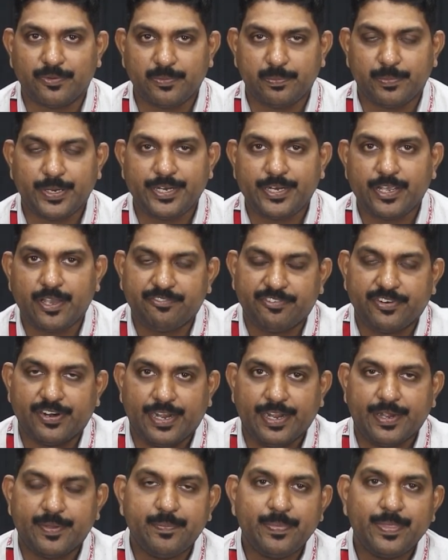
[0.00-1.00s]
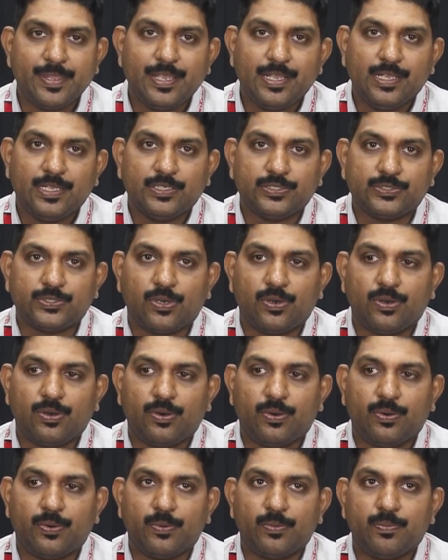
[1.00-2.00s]
media world.
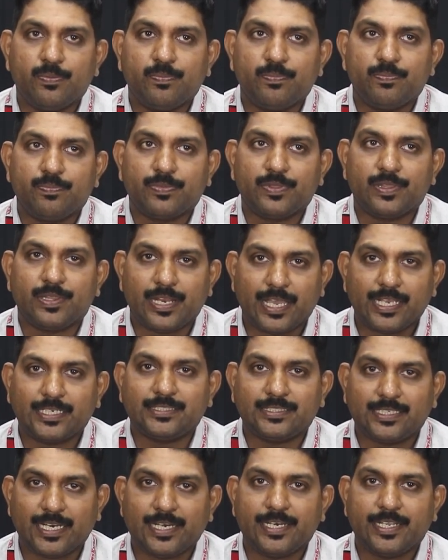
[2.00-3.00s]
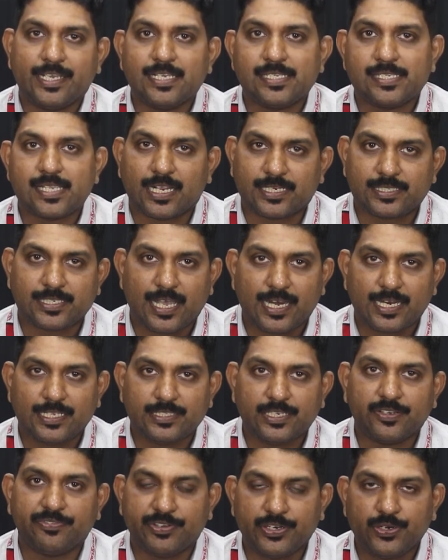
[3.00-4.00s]
So next 10 years are
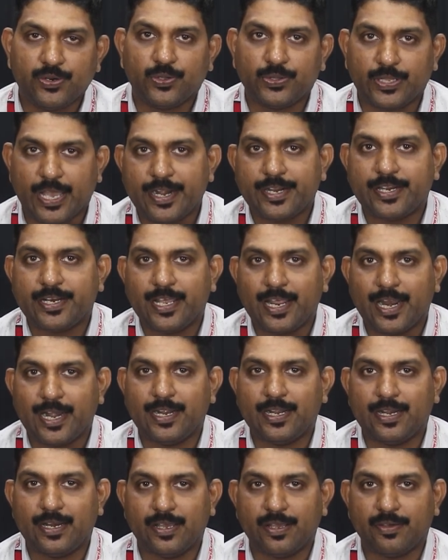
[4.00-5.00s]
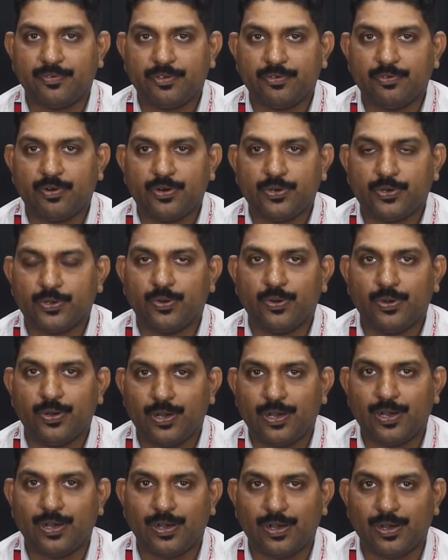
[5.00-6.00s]
challenging, we know that, and we want to
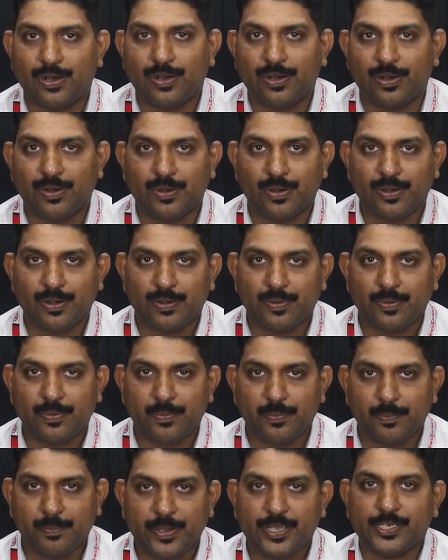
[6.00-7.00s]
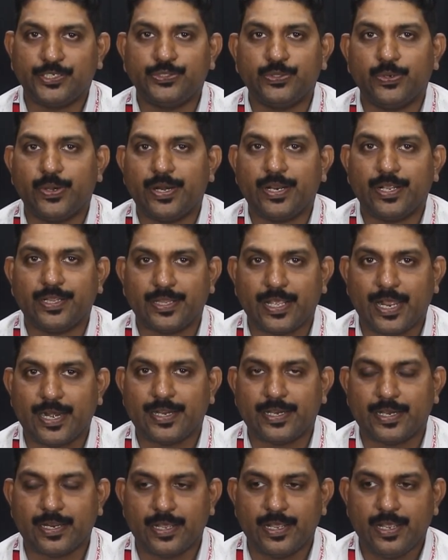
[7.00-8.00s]
make sure
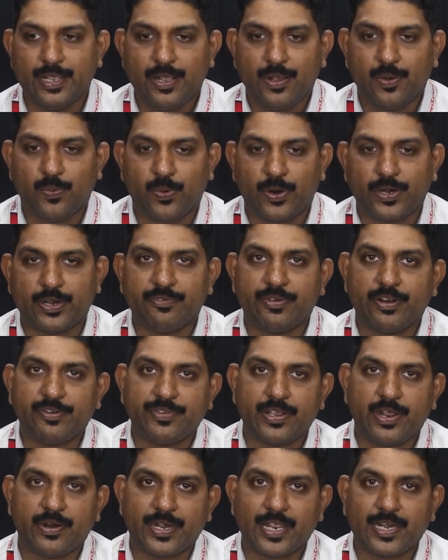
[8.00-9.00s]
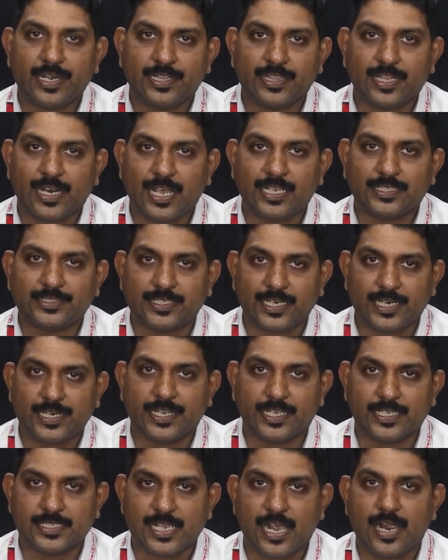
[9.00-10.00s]
that whatever we have done in the last 10
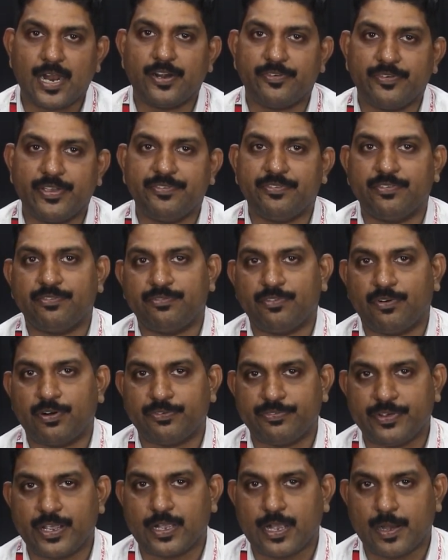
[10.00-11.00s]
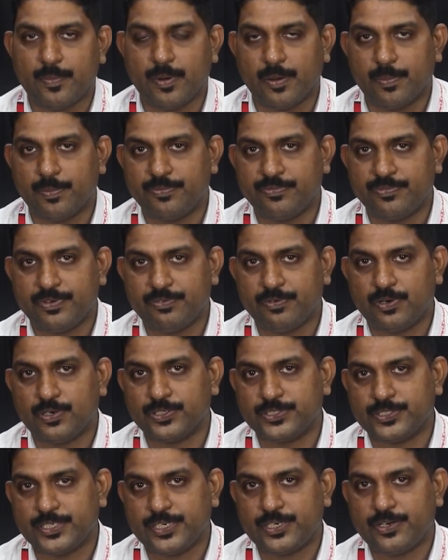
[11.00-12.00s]
years, hard way what we have come up, we want
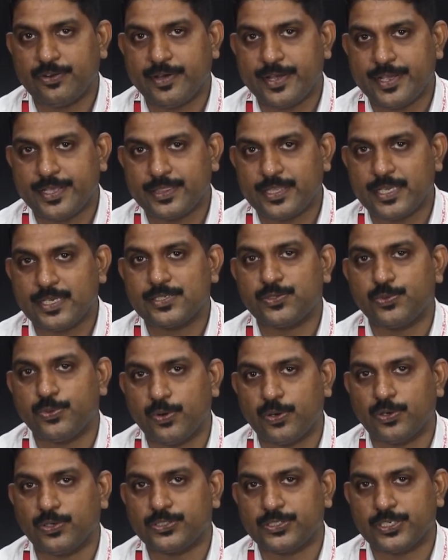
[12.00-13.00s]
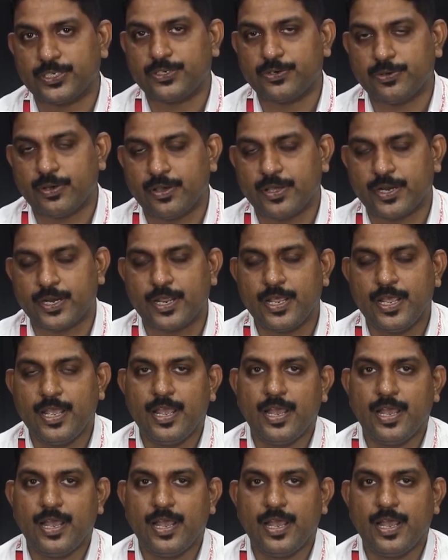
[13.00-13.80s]
to stick to our ethics, we want to stick to our